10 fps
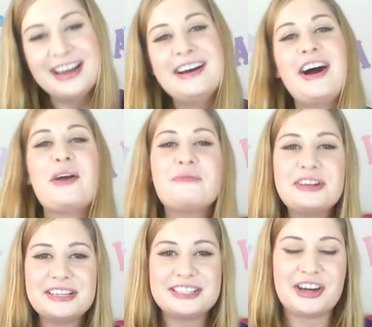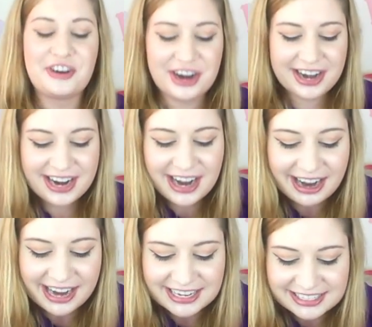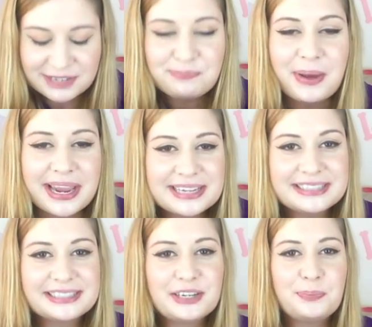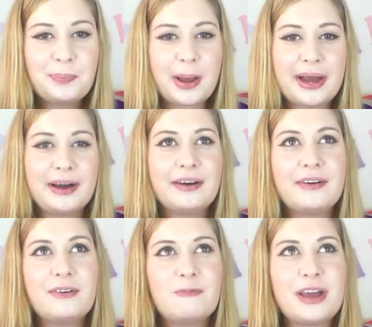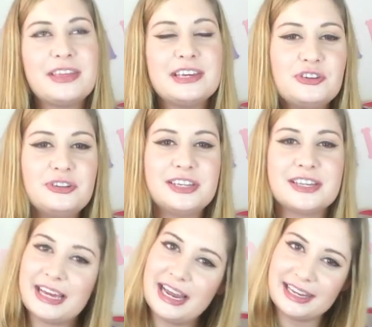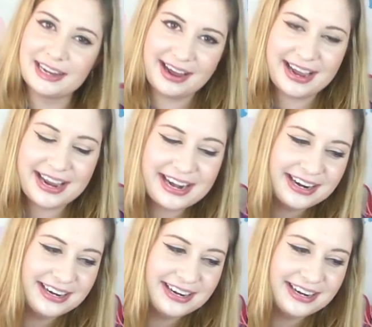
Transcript: I'm really sorry. I debated about whether using that line